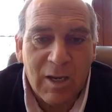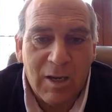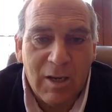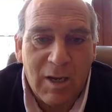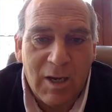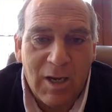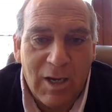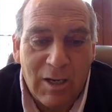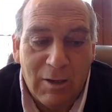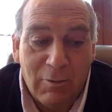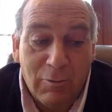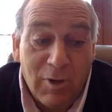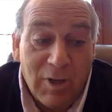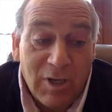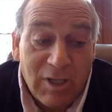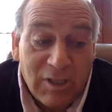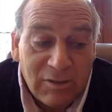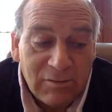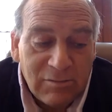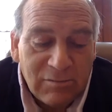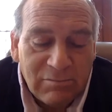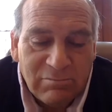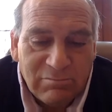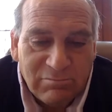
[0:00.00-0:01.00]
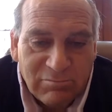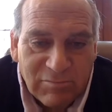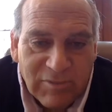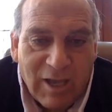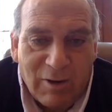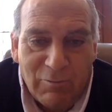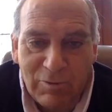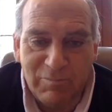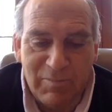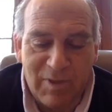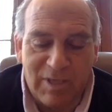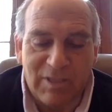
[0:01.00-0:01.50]
Well,
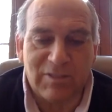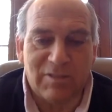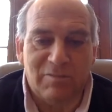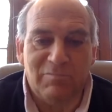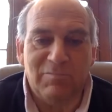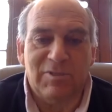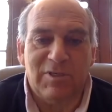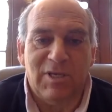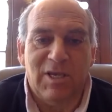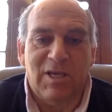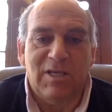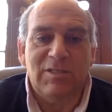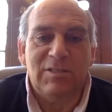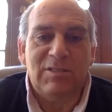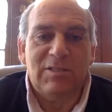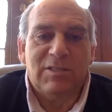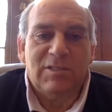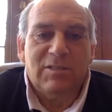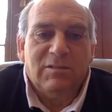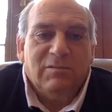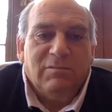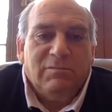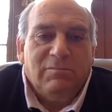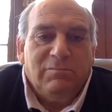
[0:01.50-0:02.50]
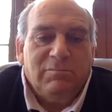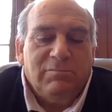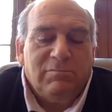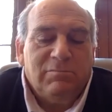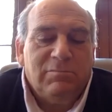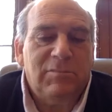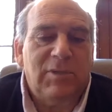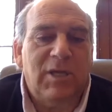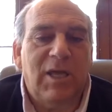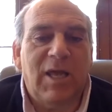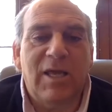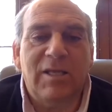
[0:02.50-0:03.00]
that would make some sense.
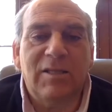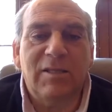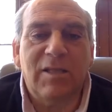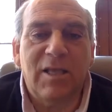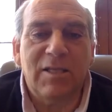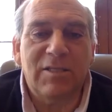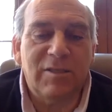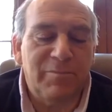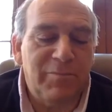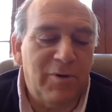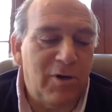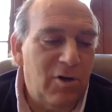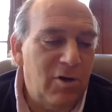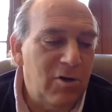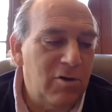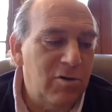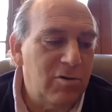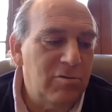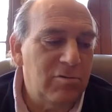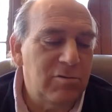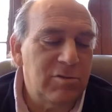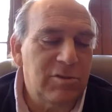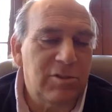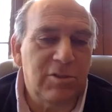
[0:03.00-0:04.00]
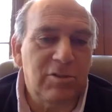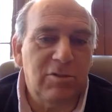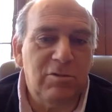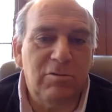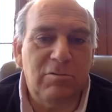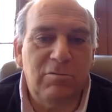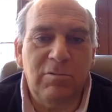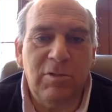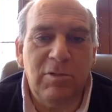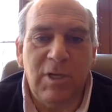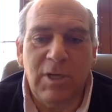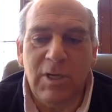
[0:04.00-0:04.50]
And let's suppose
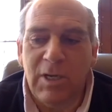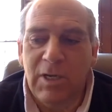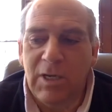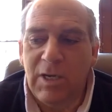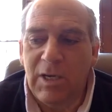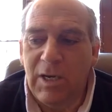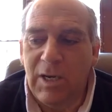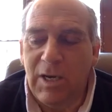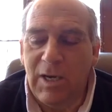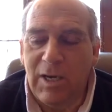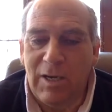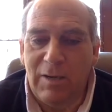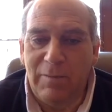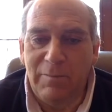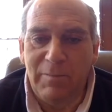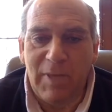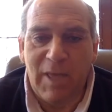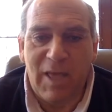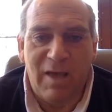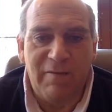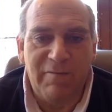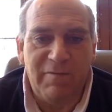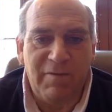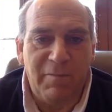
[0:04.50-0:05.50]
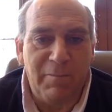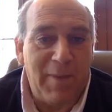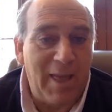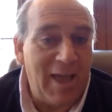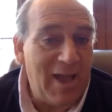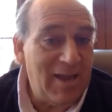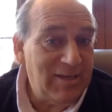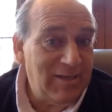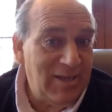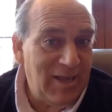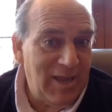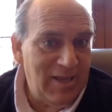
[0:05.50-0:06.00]
you have a
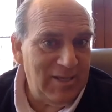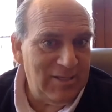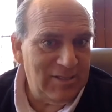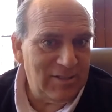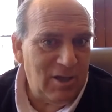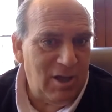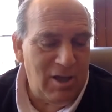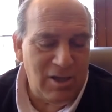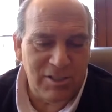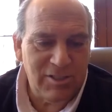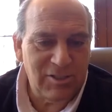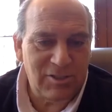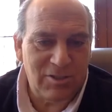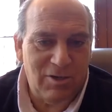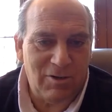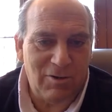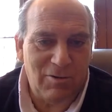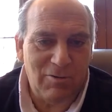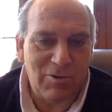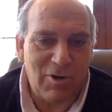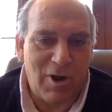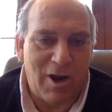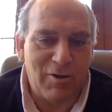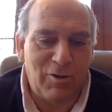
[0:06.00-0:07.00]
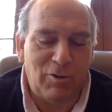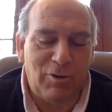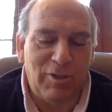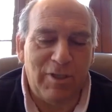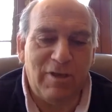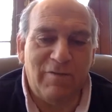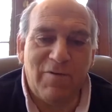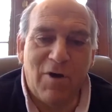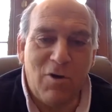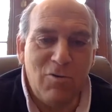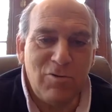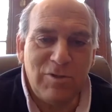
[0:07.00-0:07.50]
bad case also, not only
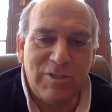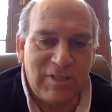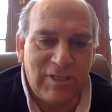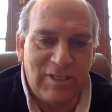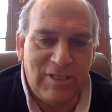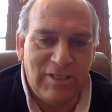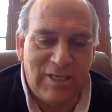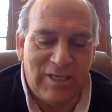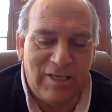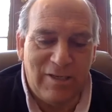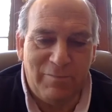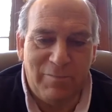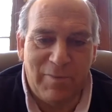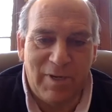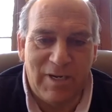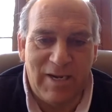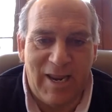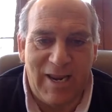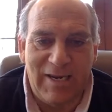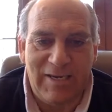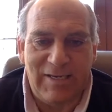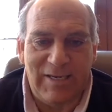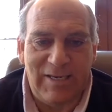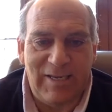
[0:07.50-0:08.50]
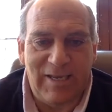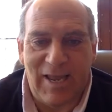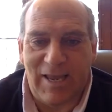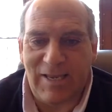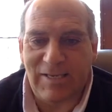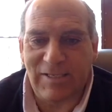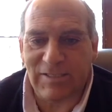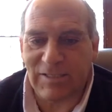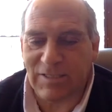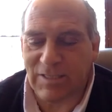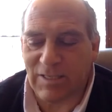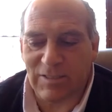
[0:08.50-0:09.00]
of OCD, but
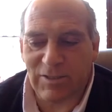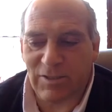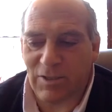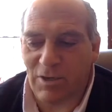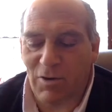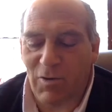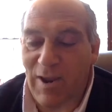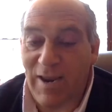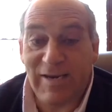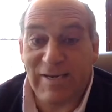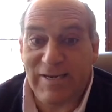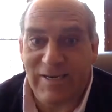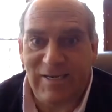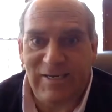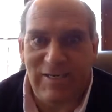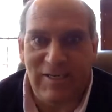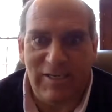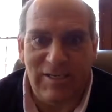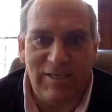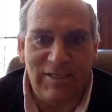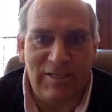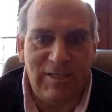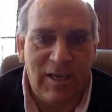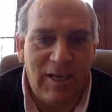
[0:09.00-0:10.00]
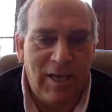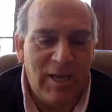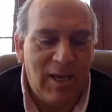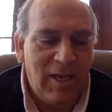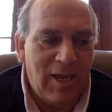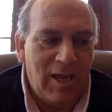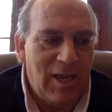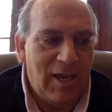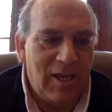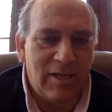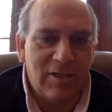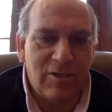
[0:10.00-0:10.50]
ADD,
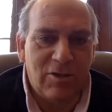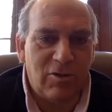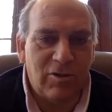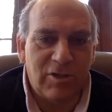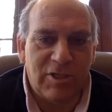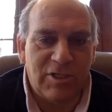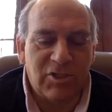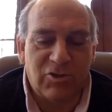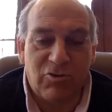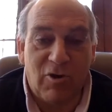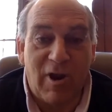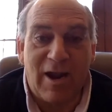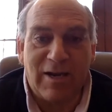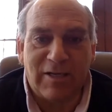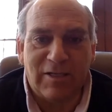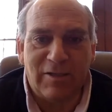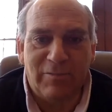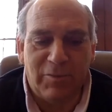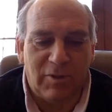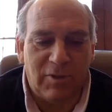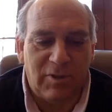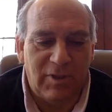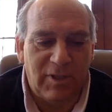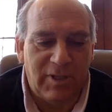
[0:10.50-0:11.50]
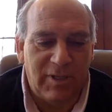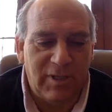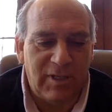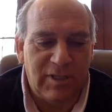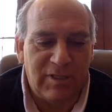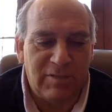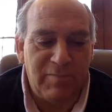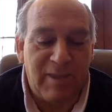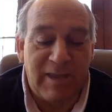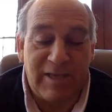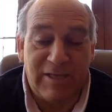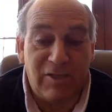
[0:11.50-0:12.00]
and you're distractible and
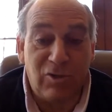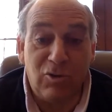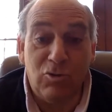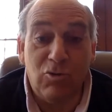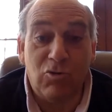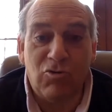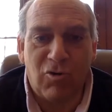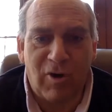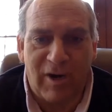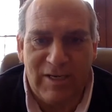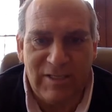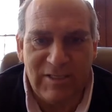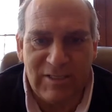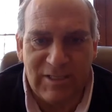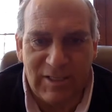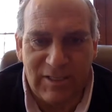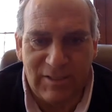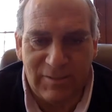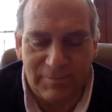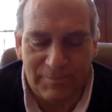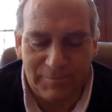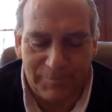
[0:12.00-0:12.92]
it's making you crazy.